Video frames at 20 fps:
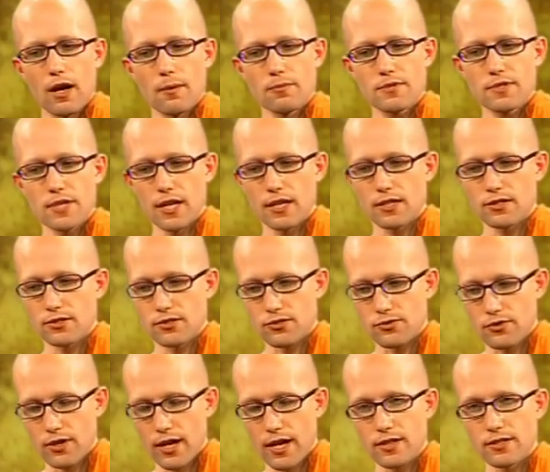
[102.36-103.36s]
upset,
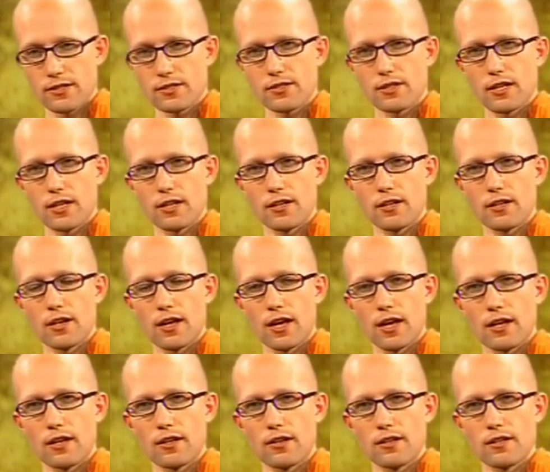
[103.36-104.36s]
stress, and,
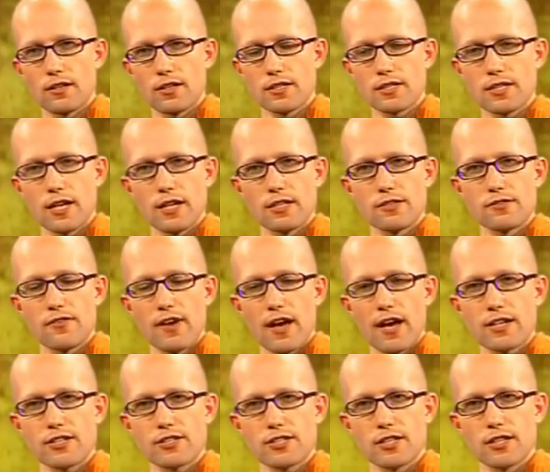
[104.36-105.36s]
and
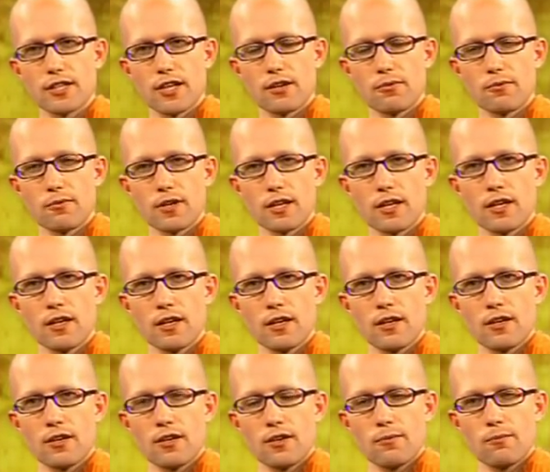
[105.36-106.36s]
dissatisfaction that we
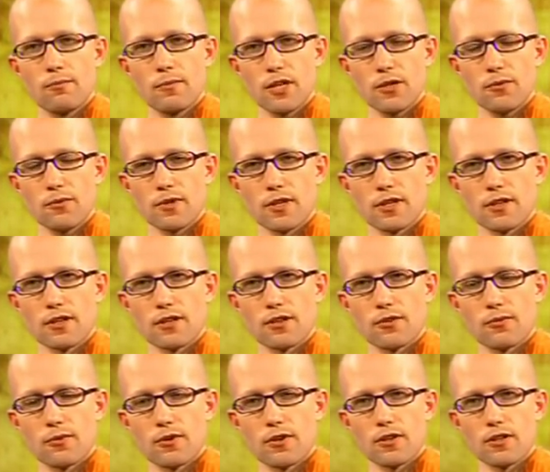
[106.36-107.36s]
meet with in
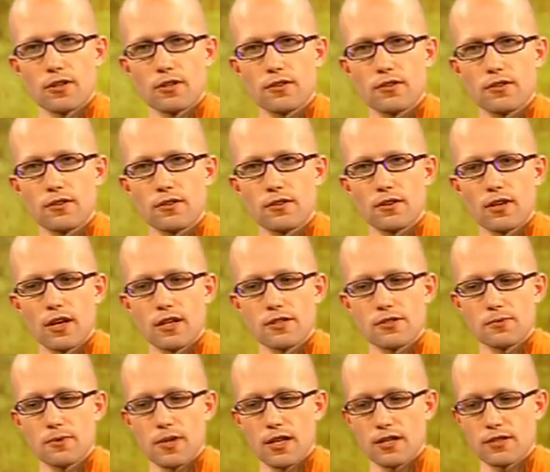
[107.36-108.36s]
the world,
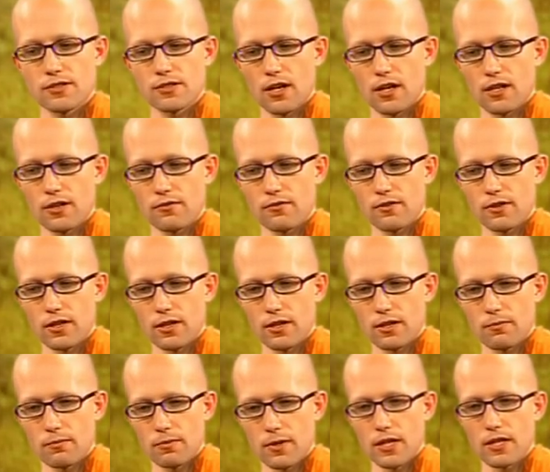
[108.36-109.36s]
as well as all of
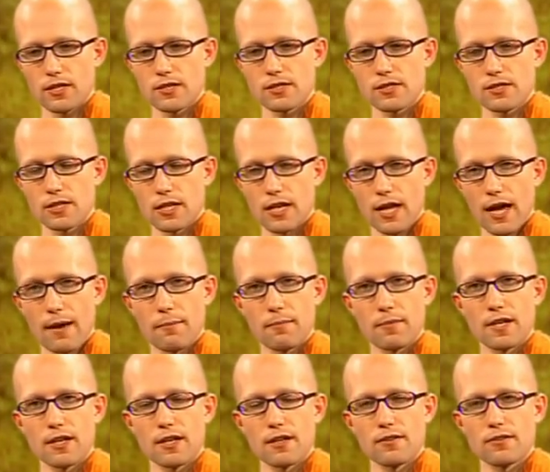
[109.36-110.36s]
the peace and
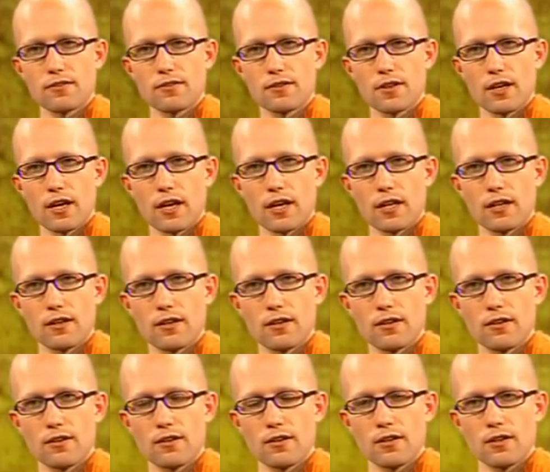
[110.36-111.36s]
happiness
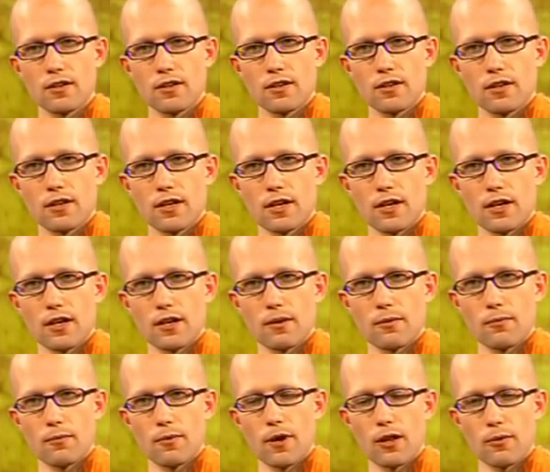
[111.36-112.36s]
and uh,
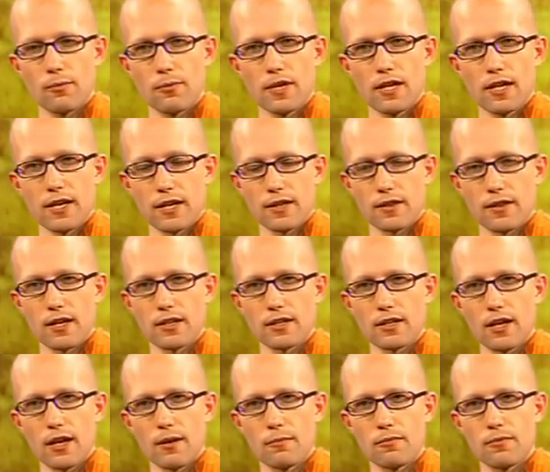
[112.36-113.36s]
well-being
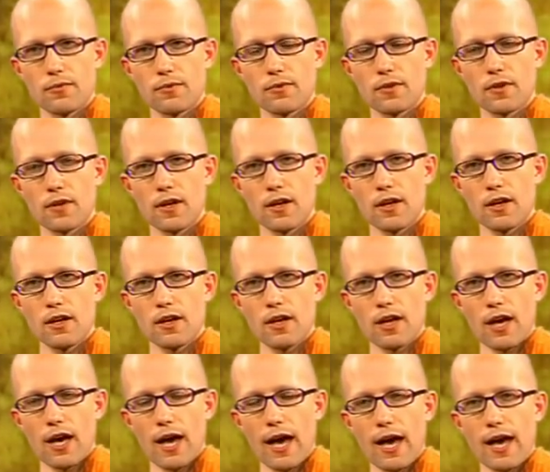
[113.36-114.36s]
that comes,
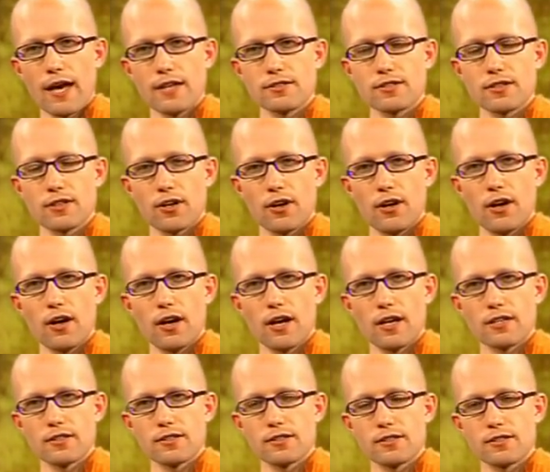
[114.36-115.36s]
has a
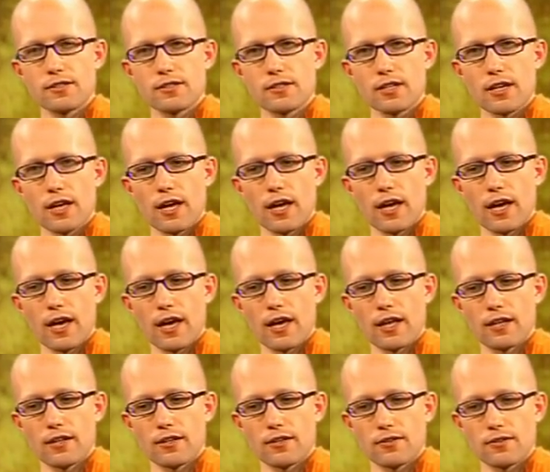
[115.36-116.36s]
cause.
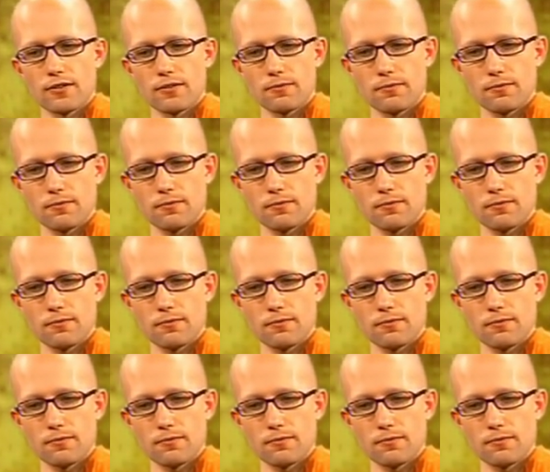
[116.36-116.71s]
And